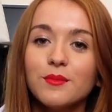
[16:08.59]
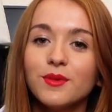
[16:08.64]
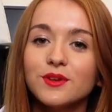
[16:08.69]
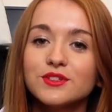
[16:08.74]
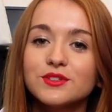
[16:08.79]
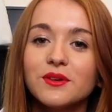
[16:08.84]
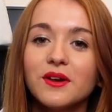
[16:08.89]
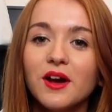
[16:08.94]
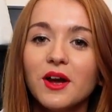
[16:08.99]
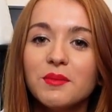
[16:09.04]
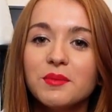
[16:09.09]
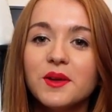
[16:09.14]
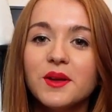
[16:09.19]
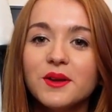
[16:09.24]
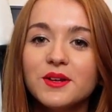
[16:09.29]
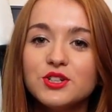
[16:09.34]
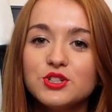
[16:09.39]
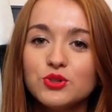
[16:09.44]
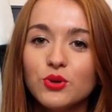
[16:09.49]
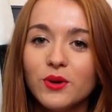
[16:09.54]
So I hope
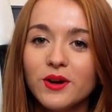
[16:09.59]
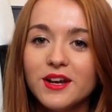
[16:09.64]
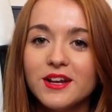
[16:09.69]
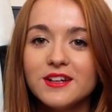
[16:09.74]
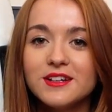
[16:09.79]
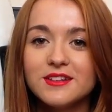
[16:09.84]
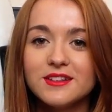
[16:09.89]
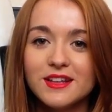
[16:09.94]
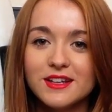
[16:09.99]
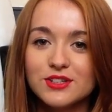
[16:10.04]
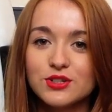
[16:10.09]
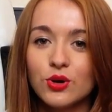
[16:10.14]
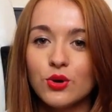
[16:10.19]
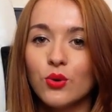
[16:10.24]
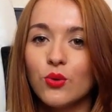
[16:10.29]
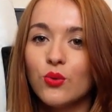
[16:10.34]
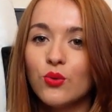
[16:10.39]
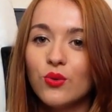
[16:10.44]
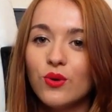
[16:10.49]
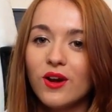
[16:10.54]
you enjoyed this
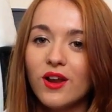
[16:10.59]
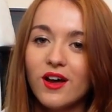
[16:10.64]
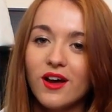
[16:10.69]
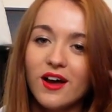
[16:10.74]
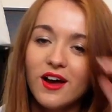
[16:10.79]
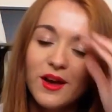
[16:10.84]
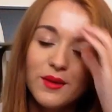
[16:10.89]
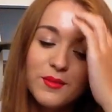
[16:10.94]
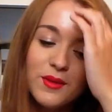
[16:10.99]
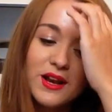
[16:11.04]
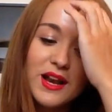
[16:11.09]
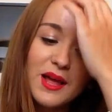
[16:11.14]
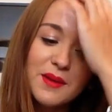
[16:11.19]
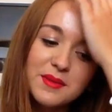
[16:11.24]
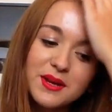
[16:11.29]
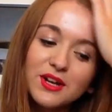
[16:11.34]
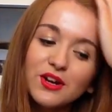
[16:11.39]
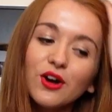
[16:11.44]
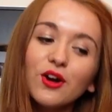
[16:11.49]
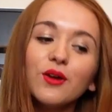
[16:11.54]
haul. Let
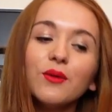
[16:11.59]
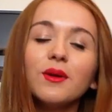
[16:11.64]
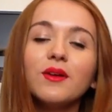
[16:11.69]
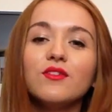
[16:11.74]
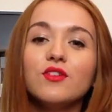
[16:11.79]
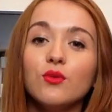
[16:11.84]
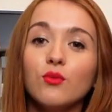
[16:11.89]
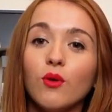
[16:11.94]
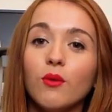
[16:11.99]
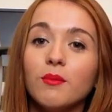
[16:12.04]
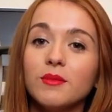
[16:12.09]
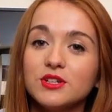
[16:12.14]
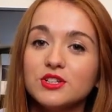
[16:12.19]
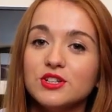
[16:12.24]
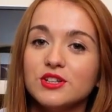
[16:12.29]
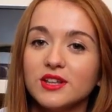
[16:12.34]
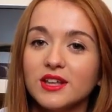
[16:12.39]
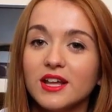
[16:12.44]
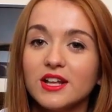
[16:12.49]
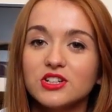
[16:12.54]
me know if you want me to
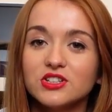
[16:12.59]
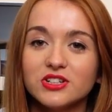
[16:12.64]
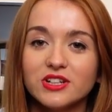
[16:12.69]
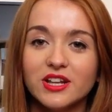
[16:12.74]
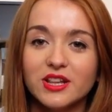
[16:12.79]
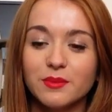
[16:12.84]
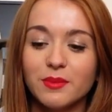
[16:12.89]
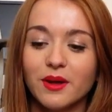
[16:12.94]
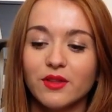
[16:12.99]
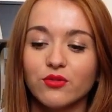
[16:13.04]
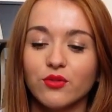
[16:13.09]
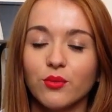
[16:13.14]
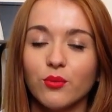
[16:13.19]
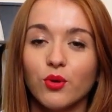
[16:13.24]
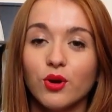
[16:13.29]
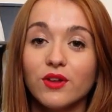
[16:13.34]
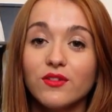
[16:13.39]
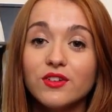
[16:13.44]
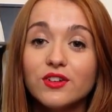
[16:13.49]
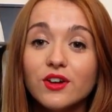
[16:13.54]
do the kitchen and the bathroom
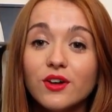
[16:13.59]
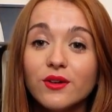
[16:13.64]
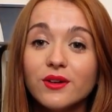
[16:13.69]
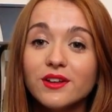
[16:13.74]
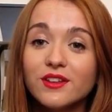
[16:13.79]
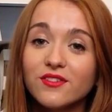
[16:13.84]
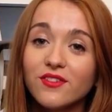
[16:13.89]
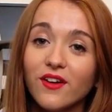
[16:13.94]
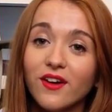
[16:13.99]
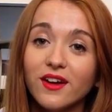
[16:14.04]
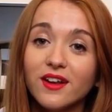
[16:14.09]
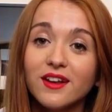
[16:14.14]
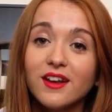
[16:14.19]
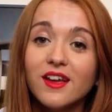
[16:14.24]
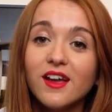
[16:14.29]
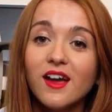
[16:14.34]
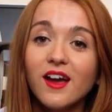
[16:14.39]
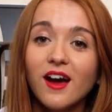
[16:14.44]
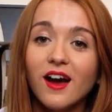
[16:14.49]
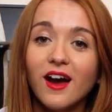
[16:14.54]
one. If you don't, it's fine.
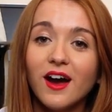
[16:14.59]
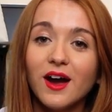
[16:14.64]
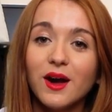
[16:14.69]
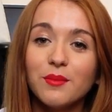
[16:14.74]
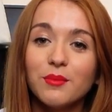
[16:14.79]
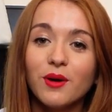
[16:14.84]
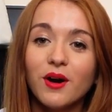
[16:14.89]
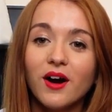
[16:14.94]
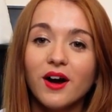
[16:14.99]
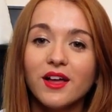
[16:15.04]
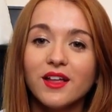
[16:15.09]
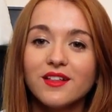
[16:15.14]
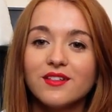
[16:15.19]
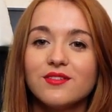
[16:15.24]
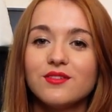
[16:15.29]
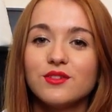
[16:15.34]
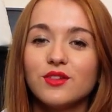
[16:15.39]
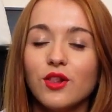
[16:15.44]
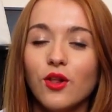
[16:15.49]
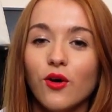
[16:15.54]
But
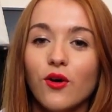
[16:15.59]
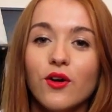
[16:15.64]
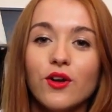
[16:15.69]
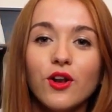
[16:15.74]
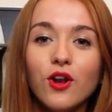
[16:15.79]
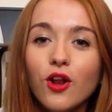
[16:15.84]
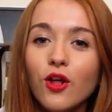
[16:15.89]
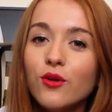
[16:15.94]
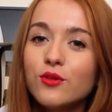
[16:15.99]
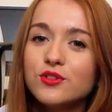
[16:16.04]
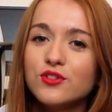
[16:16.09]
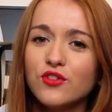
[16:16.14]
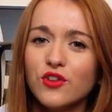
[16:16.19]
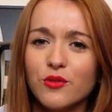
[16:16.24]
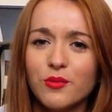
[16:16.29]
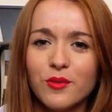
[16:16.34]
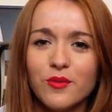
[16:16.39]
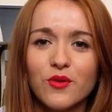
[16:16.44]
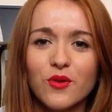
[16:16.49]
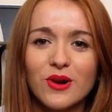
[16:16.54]
loads of you
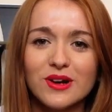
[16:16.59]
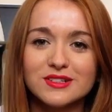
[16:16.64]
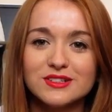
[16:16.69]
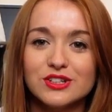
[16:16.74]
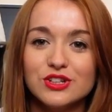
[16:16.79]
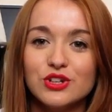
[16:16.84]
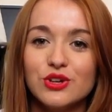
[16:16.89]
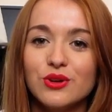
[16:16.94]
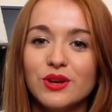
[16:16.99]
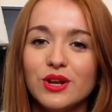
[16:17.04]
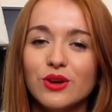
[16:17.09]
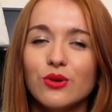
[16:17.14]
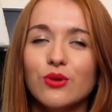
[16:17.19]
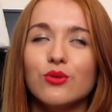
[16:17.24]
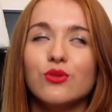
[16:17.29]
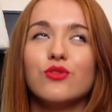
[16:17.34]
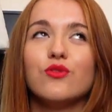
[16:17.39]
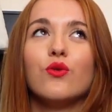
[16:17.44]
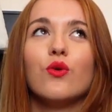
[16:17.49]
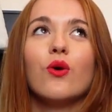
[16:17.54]
have been requesting uni
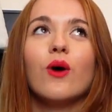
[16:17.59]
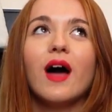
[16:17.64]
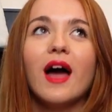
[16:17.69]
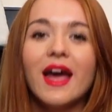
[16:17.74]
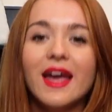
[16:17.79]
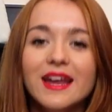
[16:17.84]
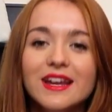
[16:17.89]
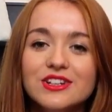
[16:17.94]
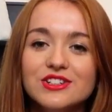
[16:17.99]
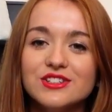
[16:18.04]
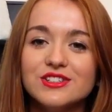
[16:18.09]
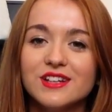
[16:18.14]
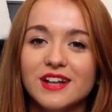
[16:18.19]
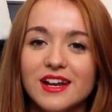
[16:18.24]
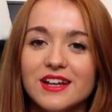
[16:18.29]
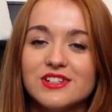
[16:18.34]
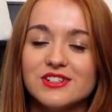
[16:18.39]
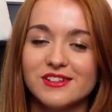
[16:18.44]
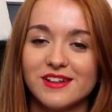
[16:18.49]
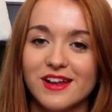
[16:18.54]
hauls for ages and
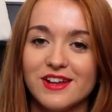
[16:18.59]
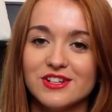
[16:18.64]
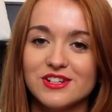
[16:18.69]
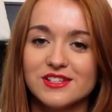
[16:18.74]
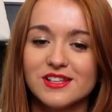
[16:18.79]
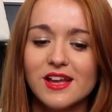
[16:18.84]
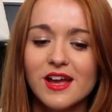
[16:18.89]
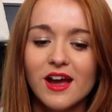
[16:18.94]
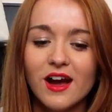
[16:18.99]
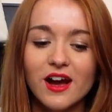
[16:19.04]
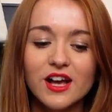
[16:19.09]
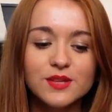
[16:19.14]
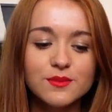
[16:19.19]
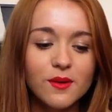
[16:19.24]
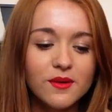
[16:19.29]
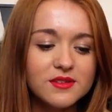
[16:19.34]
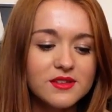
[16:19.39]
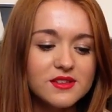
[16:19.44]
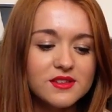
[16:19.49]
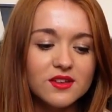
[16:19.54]
ages and ages. I
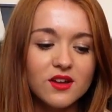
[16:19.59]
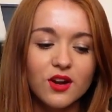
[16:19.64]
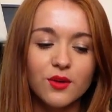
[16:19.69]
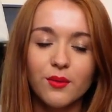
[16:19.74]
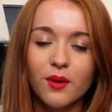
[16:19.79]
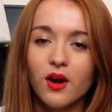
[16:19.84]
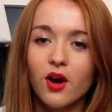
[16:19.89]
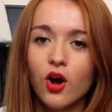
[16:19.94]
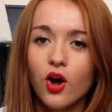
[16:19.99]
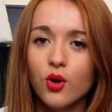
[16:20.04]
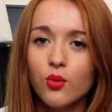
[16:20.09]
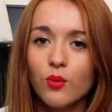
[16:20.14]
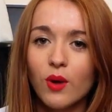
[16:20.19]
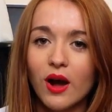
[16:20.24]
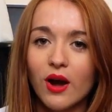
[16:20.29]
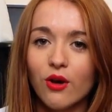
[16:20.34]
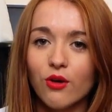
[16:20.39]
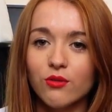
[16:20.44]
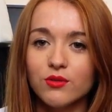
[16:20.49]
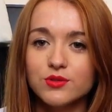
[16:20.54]
suppose this is kind of my
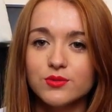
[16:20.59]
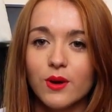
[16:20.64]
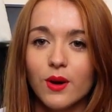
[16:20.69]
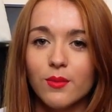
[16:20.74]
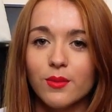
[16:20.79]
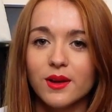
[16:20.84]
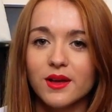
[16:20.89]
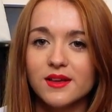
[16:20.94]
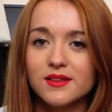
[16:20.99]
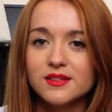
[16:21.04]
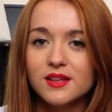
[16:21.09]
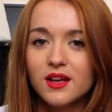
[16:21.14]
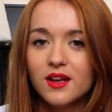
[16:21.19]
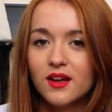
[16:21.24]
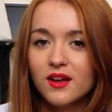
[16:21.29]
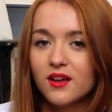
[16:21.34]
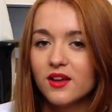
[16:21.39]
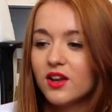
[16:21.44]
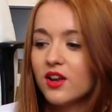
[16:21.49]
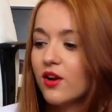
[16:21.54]
homeware haul as well, because
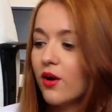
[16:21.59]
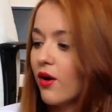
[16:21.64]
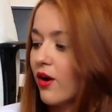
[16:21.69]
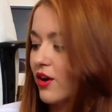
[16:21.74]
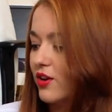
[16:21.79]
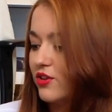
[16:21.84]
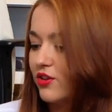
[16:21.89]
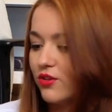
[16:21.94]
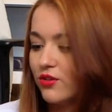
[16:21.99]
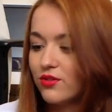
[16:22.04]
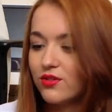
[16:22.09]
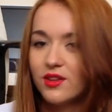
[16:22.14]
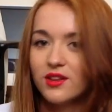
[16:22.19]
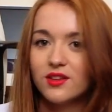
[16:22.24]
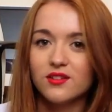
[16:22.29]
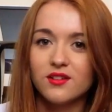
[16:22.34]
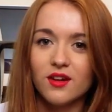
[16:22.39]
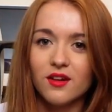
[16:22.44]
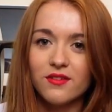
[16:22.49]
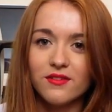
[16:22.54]
you know I'd use
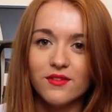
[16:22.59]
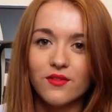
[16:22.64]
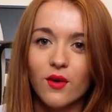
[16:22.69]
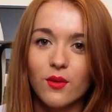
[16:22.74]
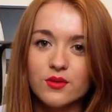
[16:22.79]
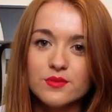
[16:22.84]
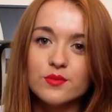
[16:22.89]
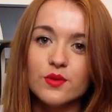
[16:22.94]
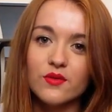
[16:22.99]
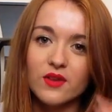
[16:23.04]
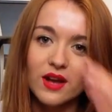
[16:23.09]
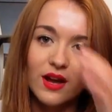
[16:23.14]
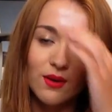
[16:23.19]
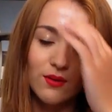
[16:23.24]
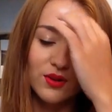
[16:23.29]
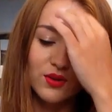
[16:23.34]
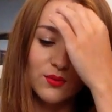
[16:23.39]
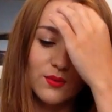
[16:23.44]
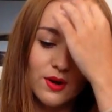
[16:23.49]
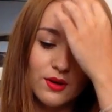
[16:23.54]
this stuff if I was moving
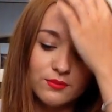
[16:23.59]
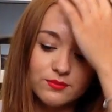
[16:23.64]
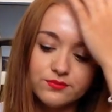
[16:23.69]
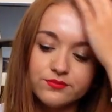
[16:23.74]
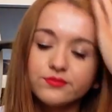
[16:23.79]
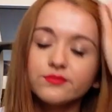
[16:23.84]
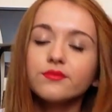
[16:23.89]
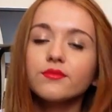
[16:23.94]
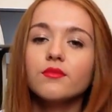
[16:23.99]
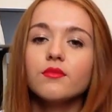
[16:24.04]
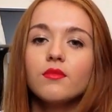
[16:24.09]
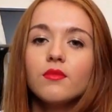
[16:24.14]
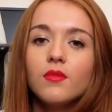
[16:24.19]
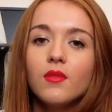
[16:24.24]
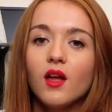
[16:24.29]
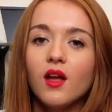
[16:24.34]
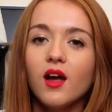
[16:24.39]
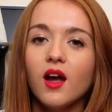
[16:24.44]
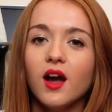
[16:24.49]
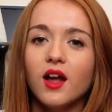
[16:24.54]
out as well,
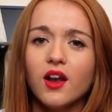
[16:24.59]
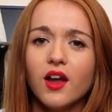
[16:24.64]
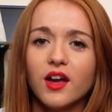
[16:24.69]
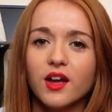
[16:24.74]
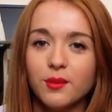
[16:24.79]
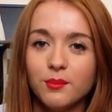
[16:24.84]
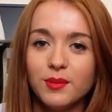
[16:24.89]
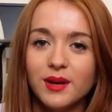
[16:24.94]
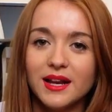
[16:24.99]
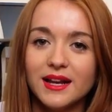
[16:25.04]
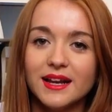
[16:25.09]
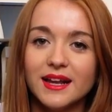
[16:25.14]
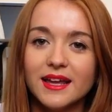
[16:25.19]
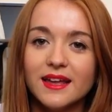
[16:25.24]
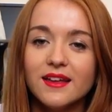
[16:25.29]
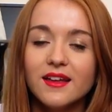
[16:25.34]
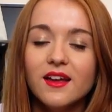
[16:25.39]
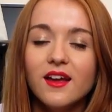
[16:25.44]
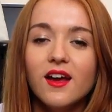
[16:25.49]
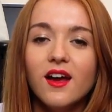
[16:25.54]
like
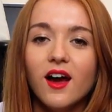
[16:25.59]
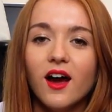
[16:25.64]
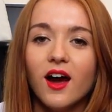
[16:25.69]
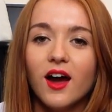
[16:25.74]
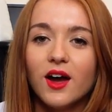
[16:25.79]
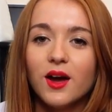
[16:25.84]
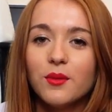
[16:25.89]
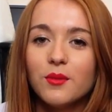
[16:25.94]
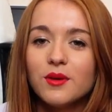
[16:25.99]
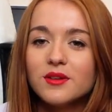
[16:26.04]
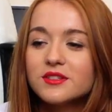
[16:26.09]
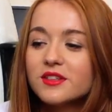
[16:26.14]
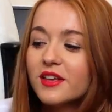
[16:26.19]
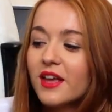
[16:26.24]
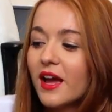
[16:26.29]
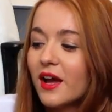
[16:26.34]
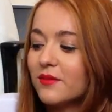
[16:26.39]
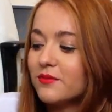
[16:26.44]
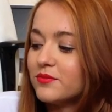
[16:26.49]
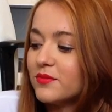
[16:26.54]
completely. So
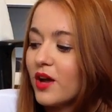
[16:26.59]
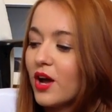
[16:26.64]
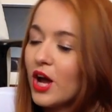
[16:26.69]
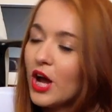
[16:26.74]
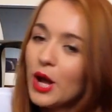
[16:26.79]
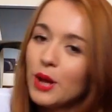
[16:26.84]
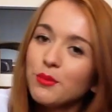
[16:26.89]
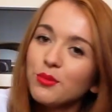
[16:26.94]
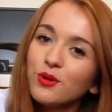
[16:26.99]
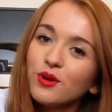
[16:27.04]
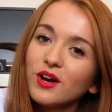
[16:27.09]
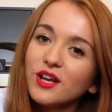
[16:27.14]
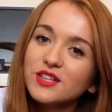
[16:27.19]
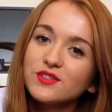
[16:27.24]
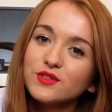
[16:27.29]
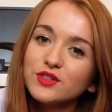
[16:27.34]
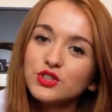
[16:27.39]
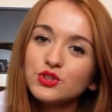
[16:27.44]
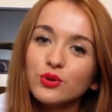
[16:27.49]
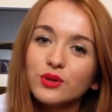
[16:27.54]
yeah, I hope you guys
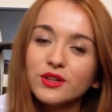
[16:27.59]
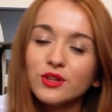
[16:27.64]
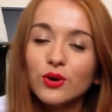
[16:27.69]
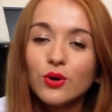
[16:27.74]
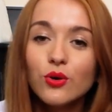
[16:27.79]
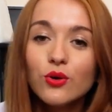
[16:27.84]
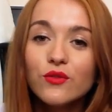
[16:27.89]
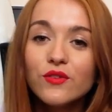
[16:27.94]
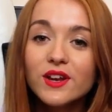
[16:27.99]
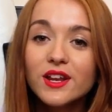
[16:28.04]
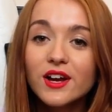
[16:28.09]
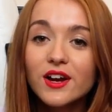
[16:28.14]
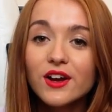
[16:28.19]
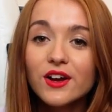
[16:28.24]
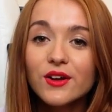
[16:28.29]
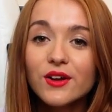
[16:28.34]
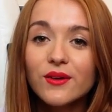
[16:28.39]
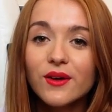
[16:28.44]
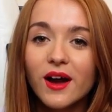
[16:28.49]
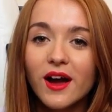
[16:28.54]
have enjoyed the haul video,
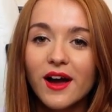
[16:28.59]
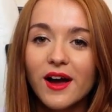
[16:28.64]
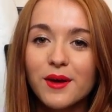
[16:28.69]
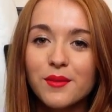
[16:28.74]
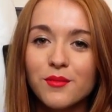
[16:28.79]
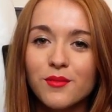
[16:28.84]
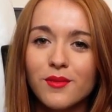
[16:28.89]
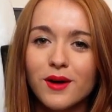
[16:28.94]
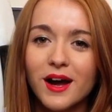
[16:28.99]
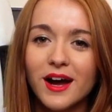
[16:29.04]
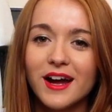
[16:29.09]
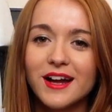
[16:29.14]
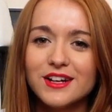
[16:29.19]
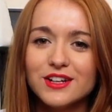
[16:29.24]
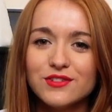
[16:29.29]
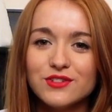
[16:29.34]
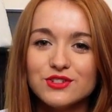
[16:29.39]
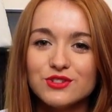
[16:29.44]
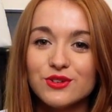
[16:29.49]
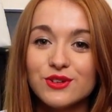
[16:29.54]
and
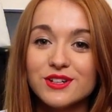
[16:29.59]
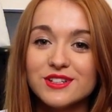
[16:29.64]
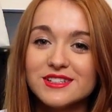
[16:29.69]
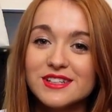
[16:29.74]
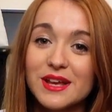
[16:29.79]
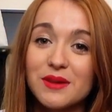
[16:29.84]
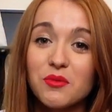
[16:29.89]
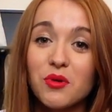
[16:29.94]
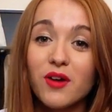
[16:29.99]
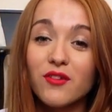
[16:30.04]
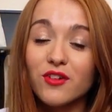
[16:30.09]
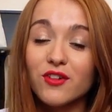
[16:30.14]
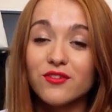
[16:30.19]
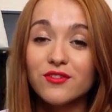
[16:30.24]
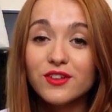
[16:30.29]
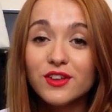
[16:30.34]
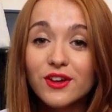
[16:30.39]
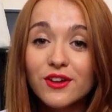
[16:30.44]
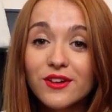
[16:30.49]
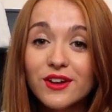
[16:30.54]
if you enjoyed seeing what I've got
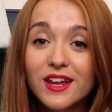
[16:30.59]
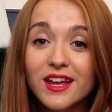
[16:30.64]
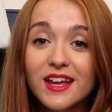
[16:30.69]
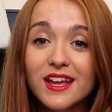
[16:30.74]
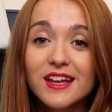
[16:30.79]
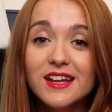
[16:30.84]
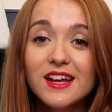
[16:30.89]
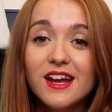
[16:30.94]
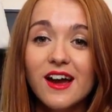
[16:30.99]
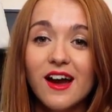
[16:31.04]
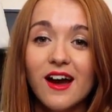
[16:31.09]
for uni.